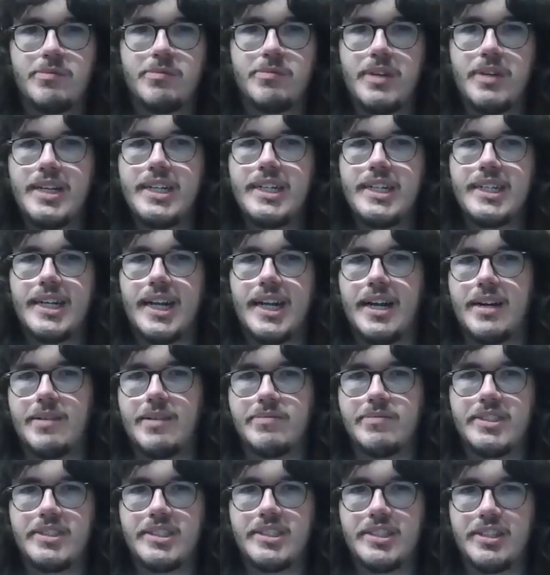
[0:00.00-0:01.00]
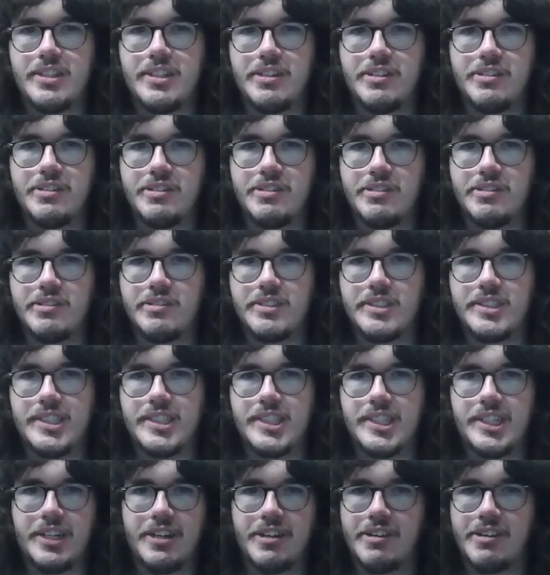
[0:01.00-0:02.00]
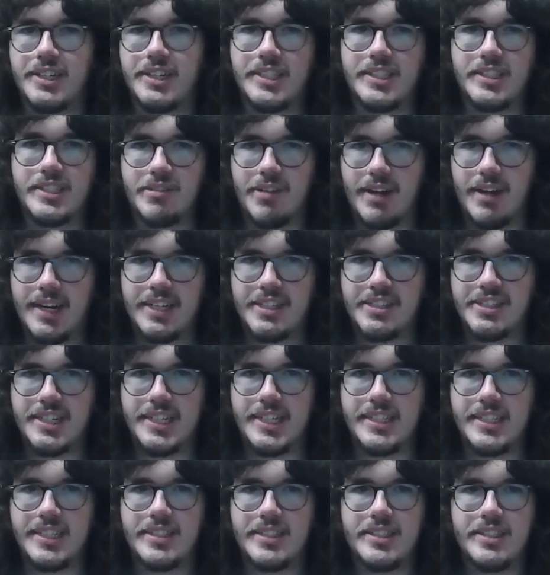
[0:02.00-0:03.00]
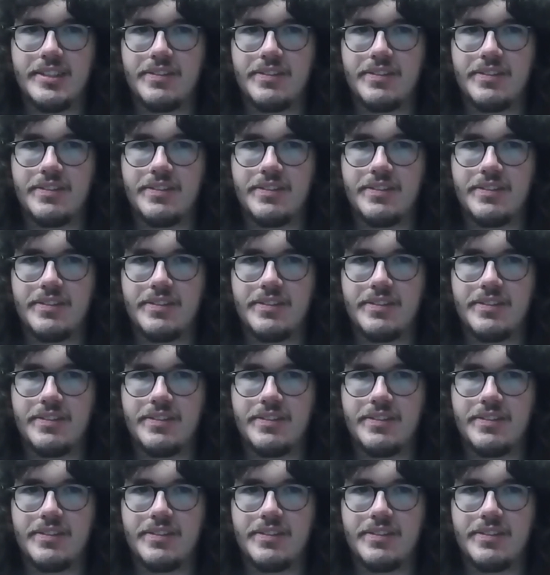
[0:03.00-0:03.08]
when it comes to security strategies,